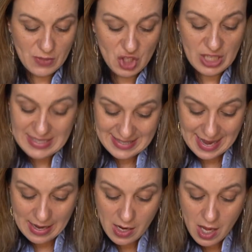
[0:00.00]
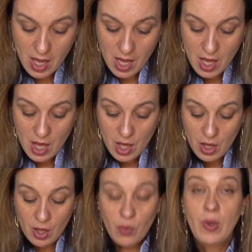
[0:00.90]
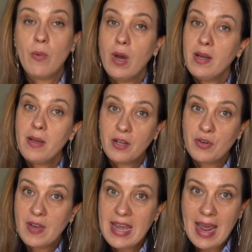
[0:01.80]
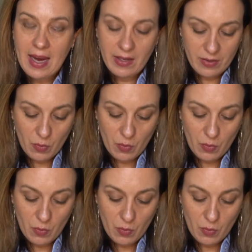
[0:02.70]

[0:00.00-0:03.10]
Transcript: She said, we want to create,